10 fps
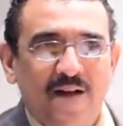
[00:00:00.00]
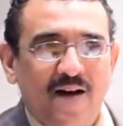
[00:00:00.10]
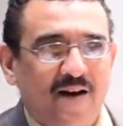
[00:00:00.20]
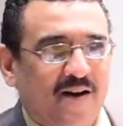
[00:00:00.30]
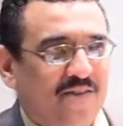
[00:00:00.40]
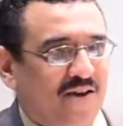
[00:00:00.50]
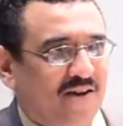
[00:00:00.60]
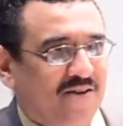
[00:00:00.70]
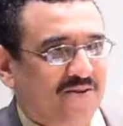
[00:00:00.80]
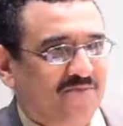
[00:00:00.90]

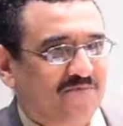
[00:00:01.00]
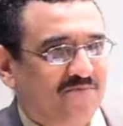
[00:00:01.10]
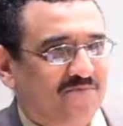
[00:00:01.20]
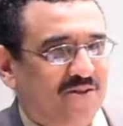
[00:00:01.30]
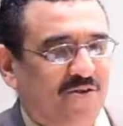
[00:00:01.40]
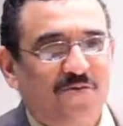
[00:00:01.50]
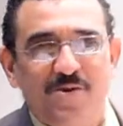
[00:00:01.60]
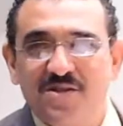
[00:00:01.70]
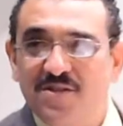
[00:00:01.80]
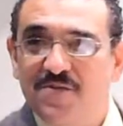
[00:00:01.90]
that
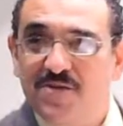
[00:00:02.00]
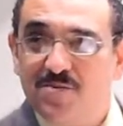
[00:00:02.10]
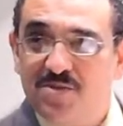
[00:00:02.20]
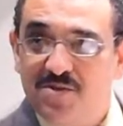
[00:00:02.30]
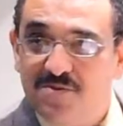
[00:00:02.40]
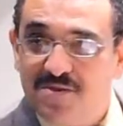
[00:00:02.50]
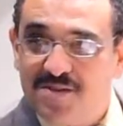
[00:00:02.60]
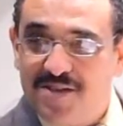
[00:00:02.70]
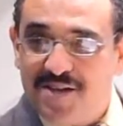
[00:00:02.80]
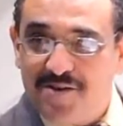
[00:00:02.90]
unfortunately film students
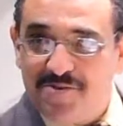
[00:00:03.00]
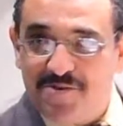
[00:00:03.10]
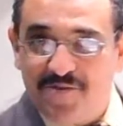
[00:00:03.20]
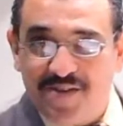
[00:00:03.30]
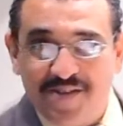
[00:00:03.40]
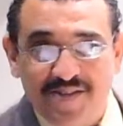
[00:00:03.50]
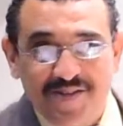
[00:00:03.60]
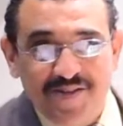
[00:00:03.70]
today, I don't know if they